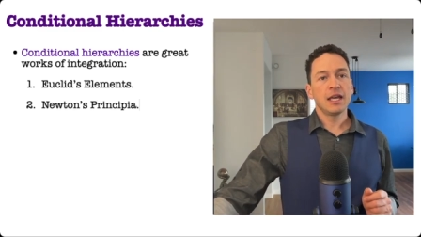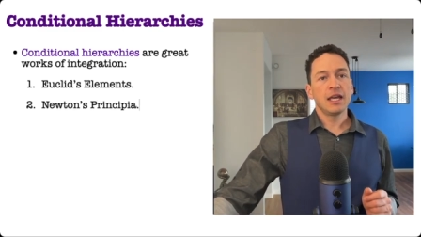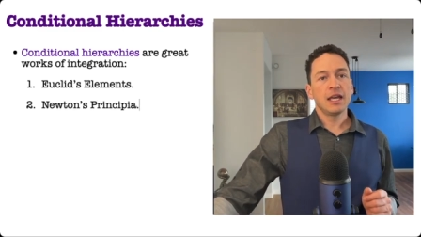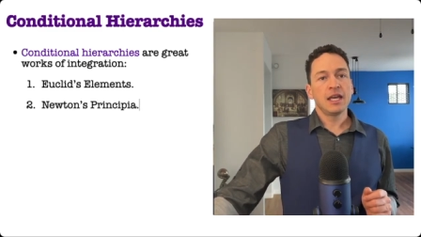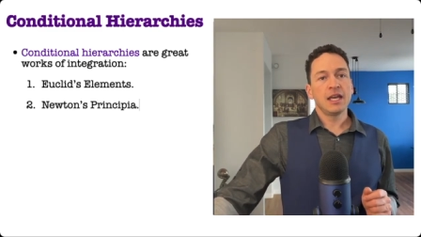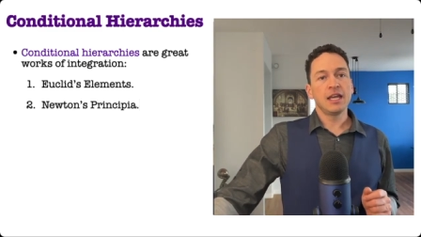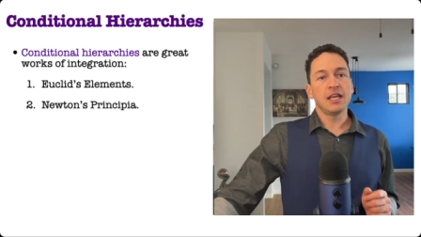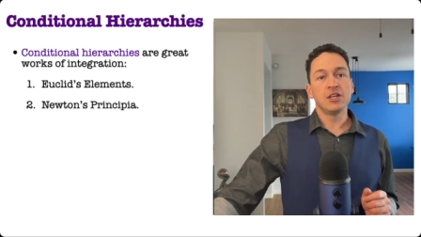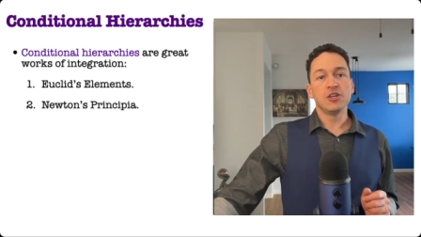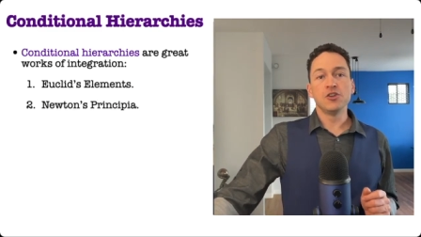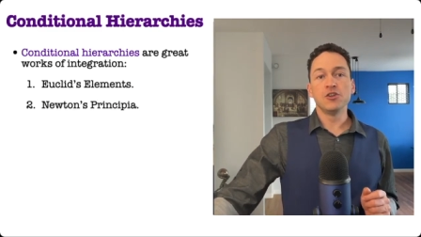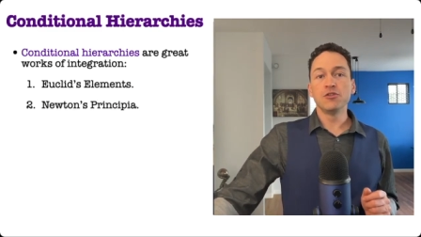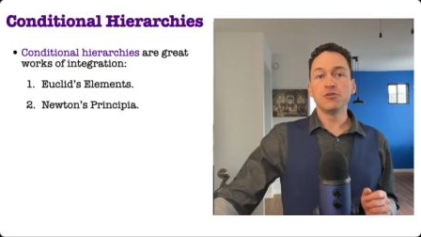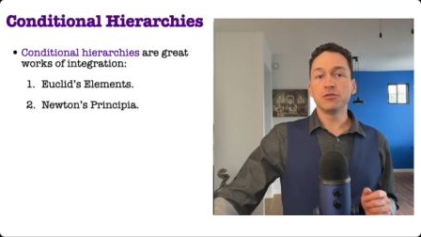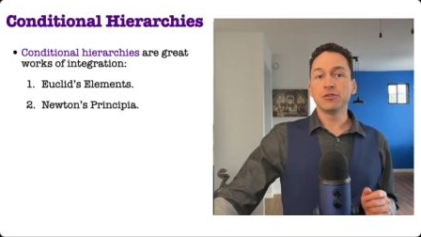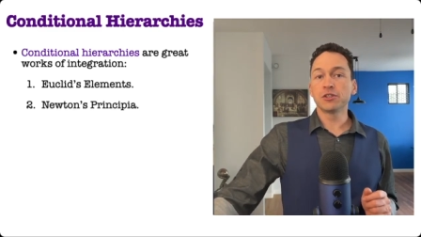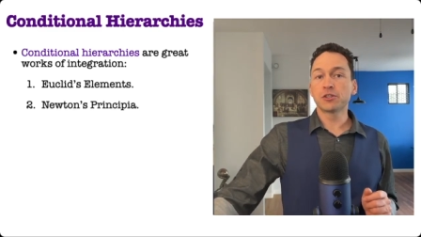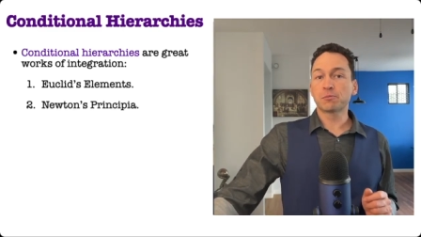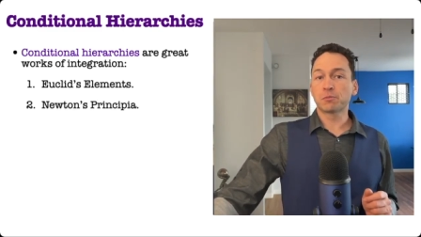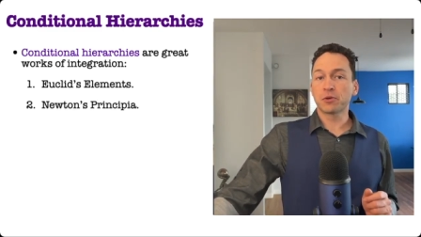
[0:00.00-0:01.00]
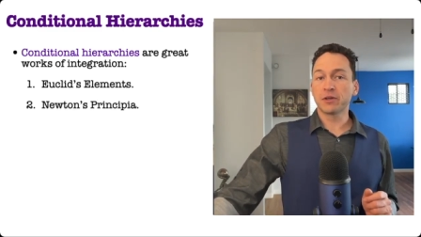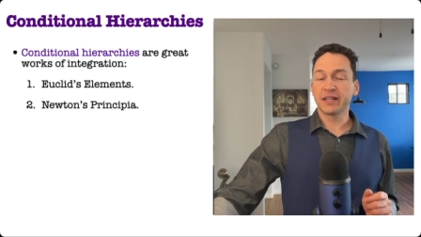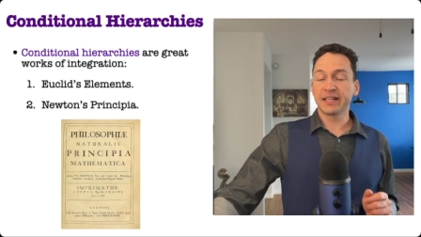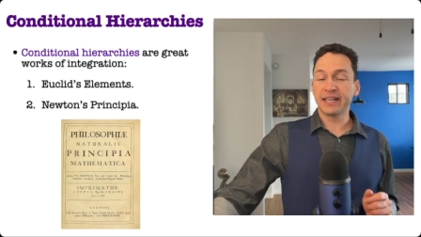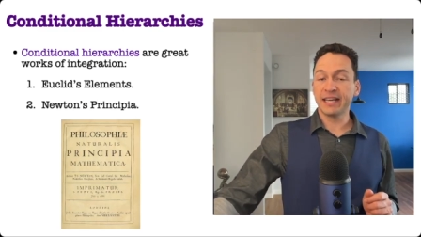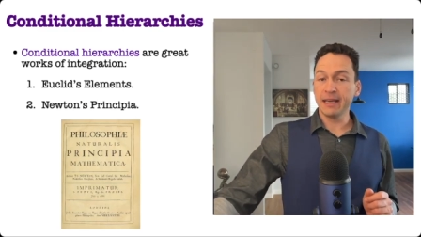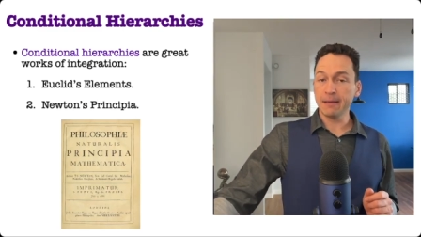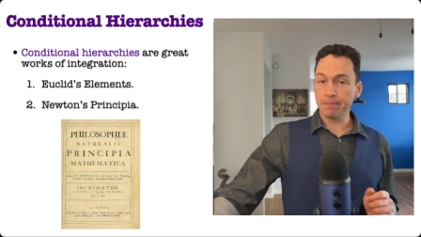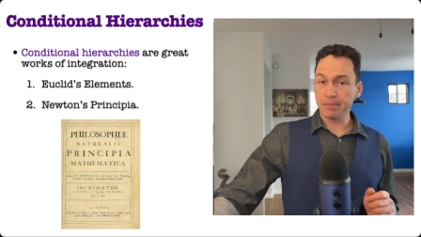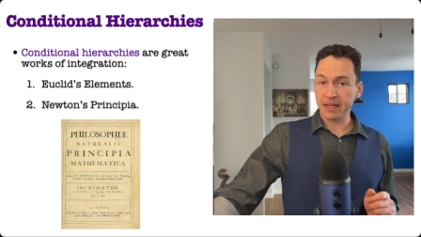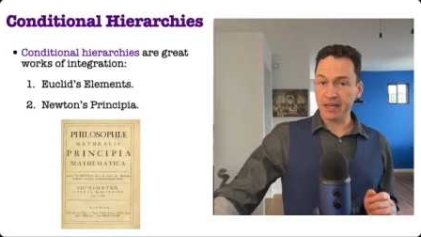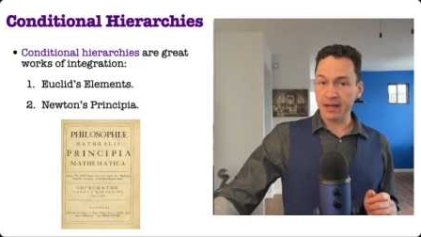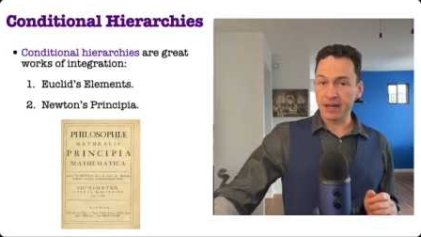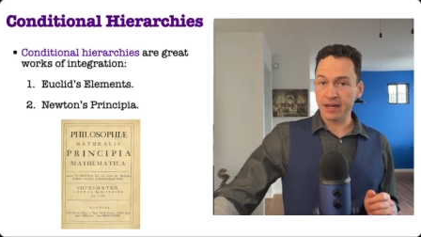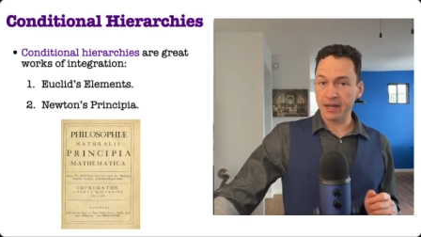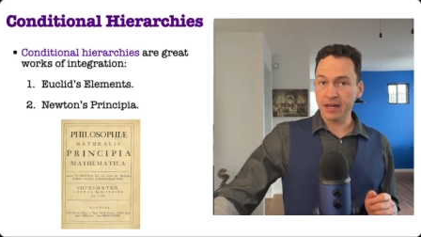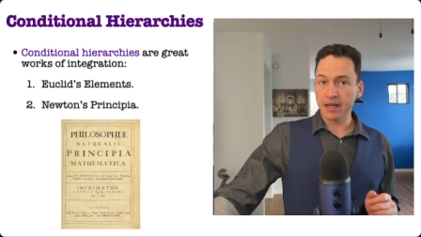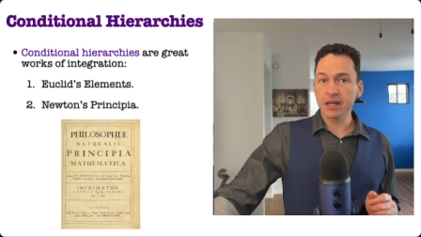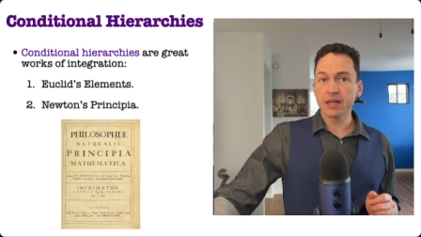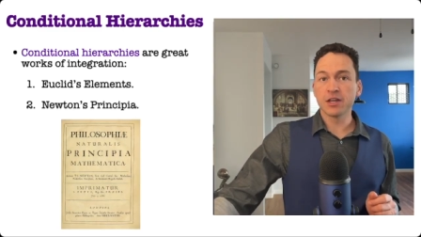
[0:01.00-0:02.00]
in Newton's
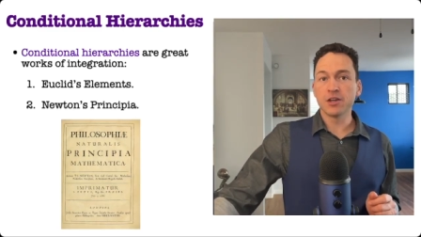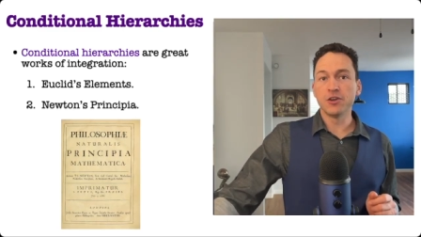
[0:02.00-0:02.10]
Principia,